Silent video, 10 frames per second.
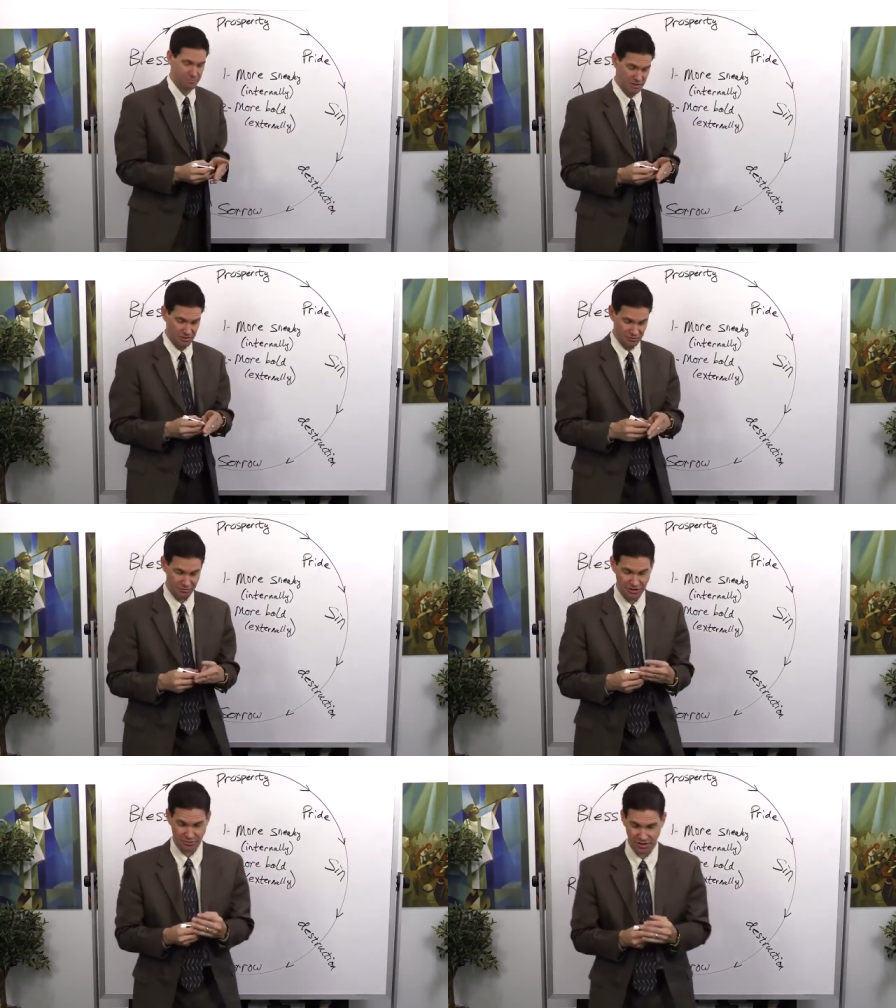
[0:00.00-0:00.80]
My good
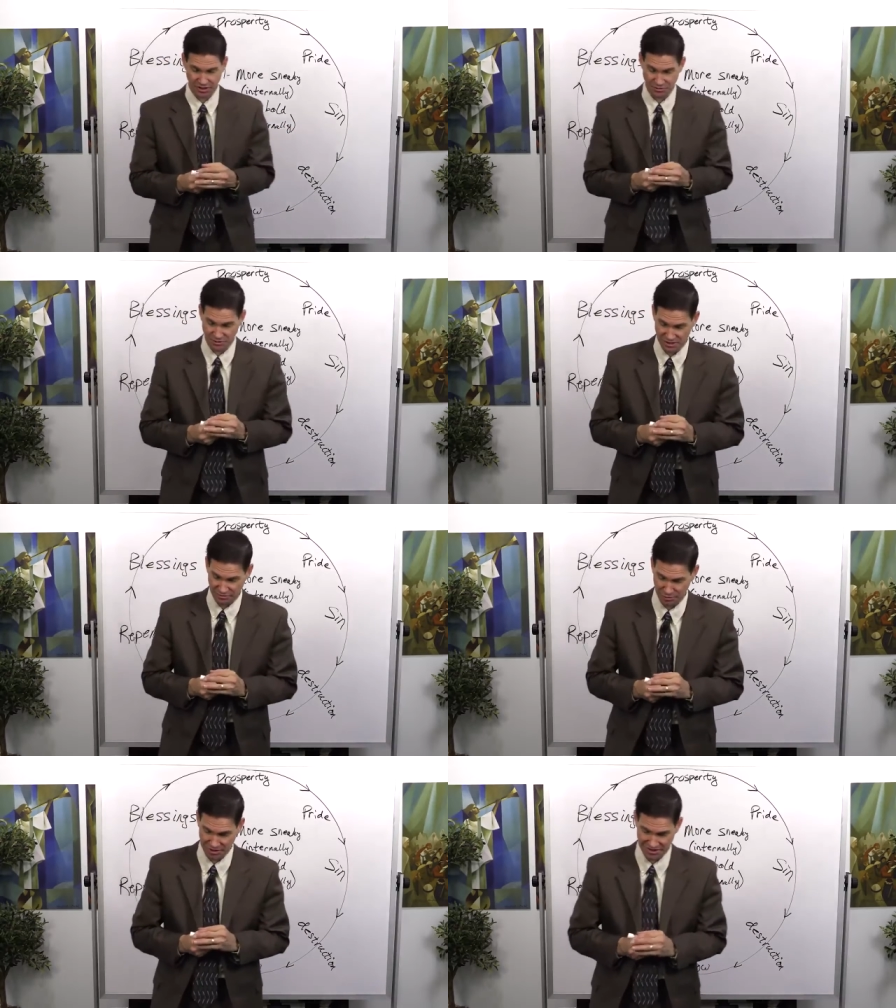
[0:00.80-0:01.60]
friend Rex Reeve
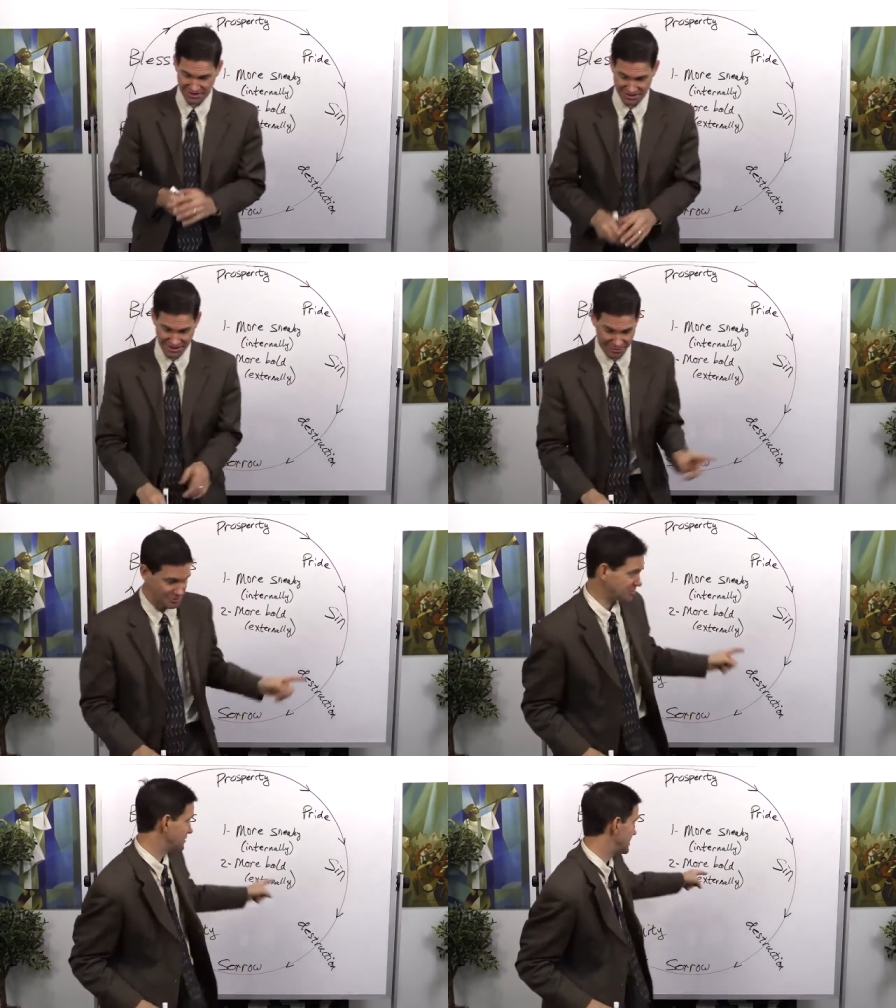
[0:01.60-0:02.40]
pointed this out
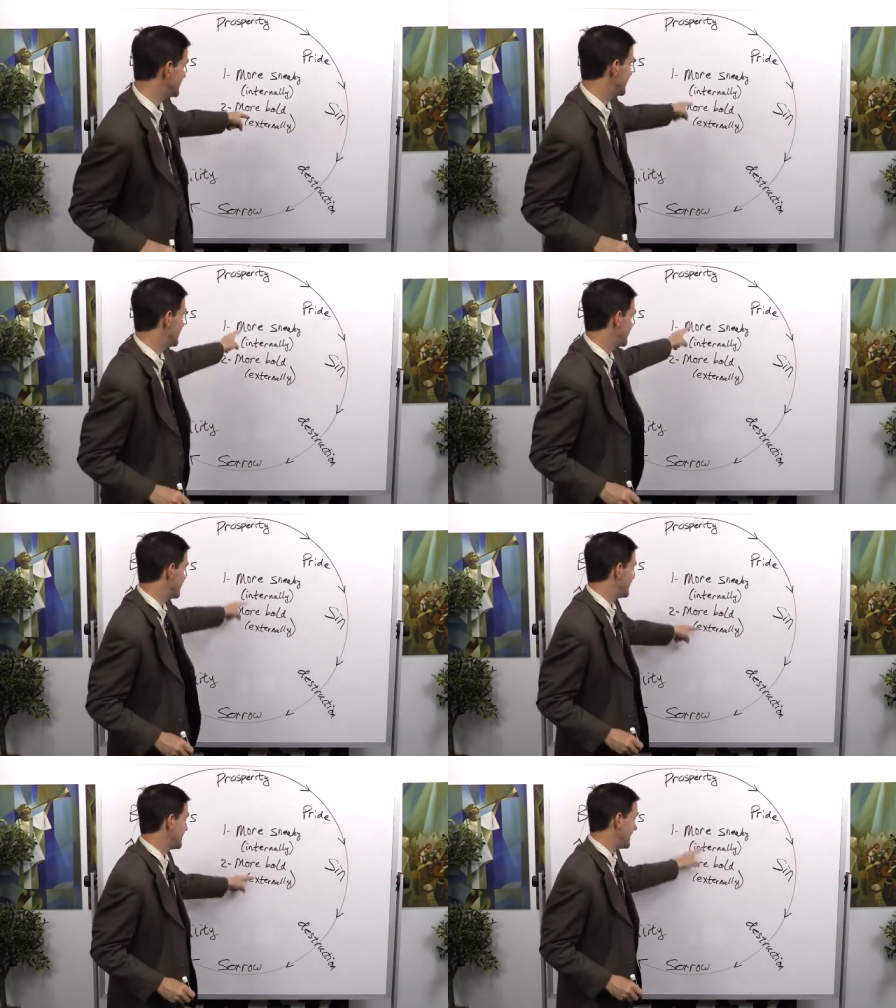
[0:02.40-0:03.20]
to me,
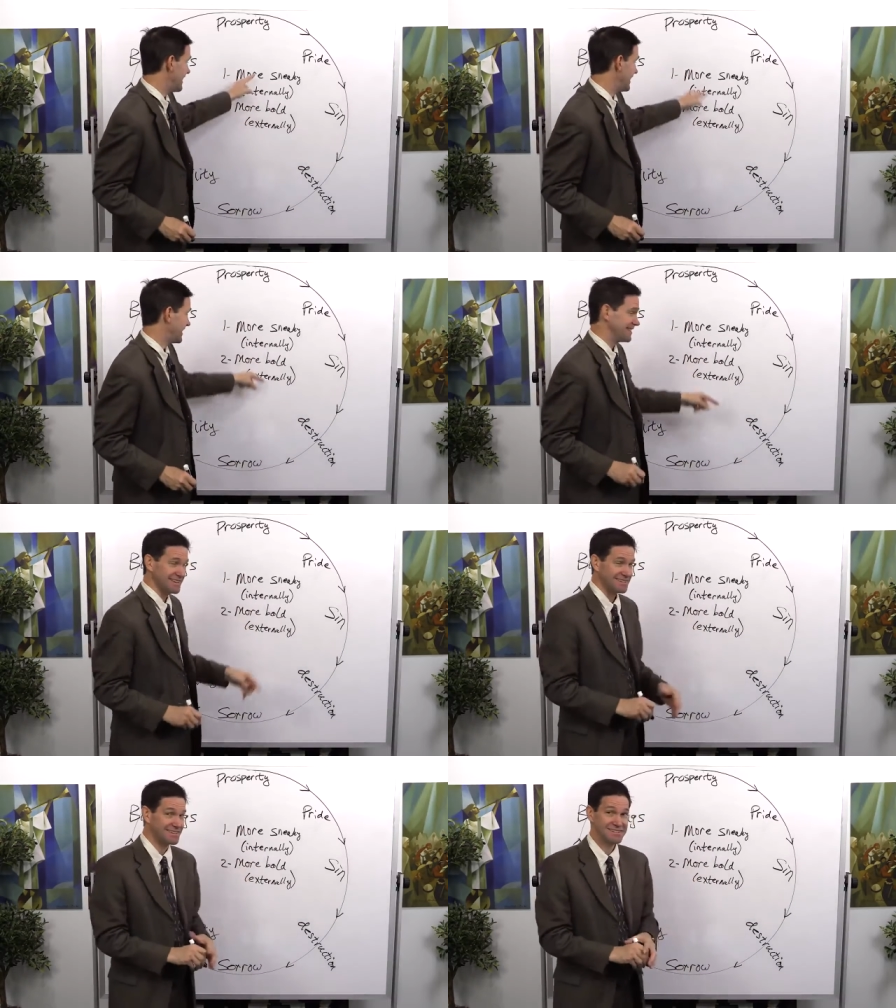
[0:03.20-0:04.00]
and
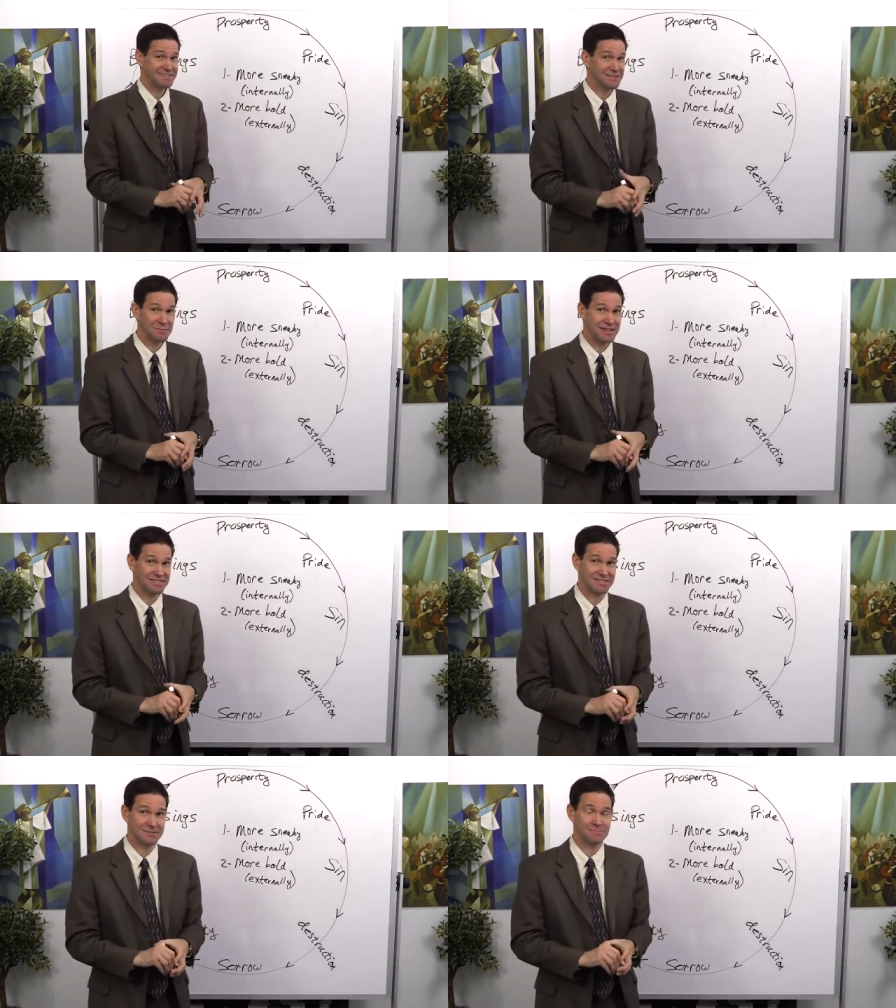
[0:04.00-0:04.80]
this is
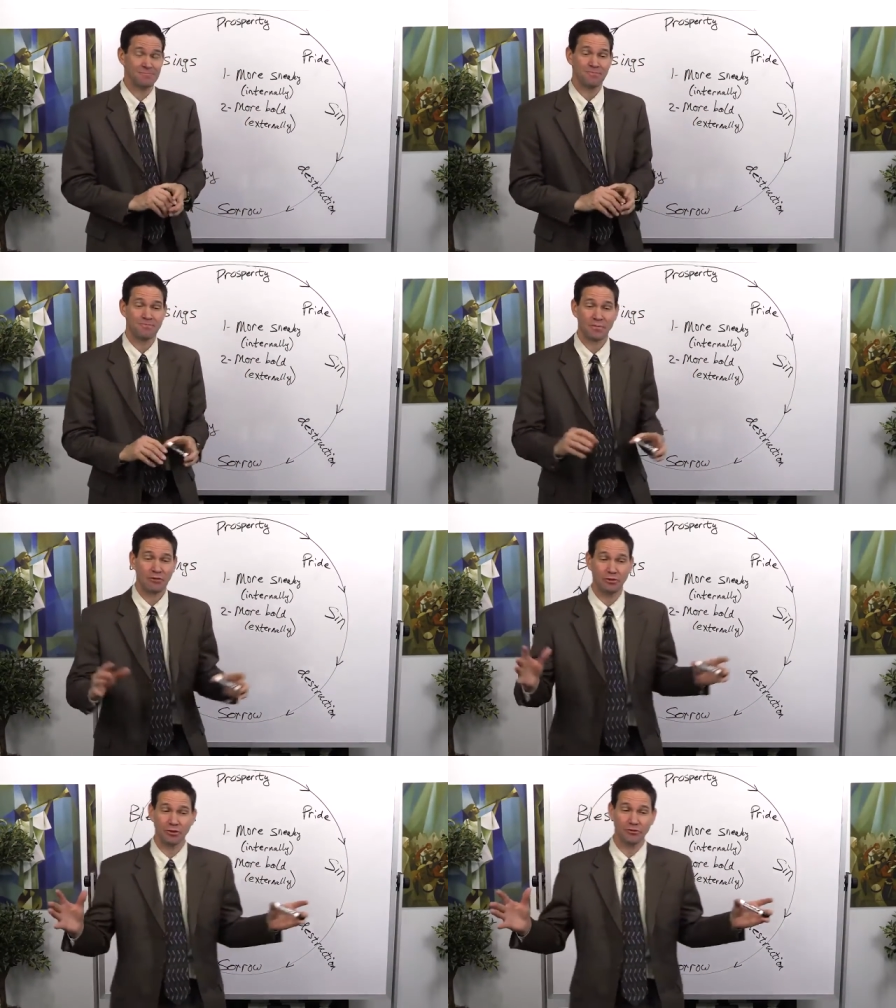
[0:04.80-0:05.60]
amazing.
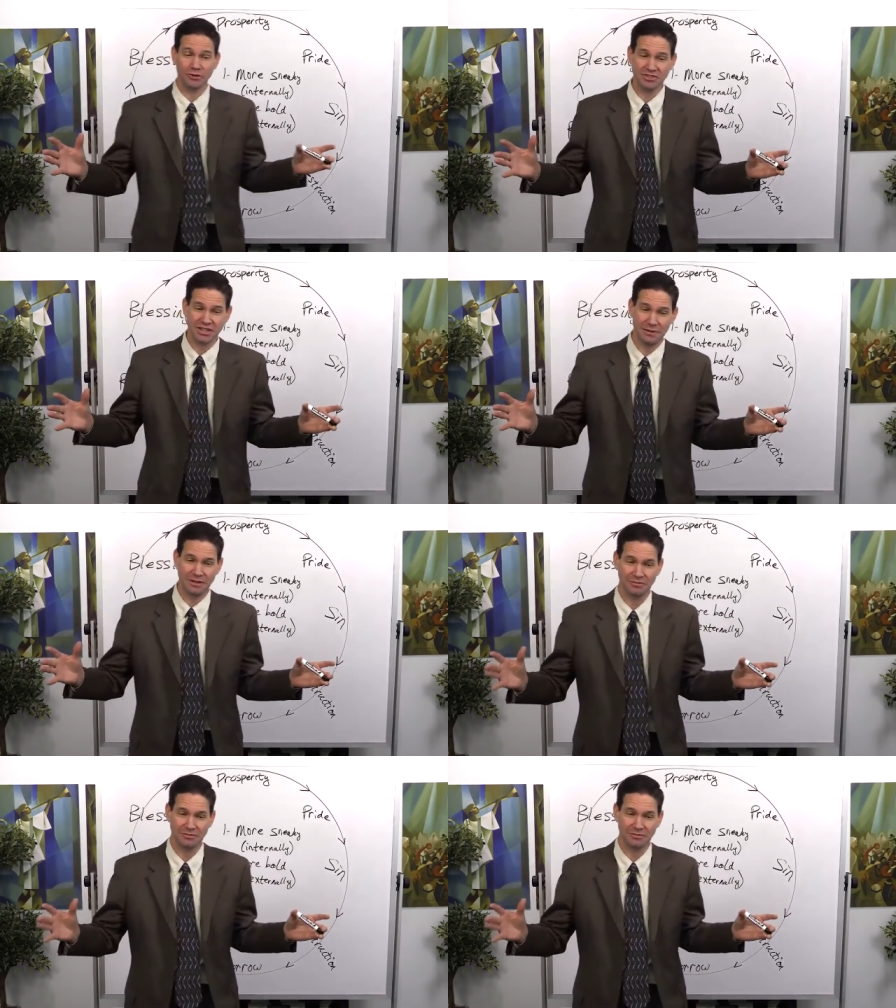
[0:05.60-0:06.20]
For the first time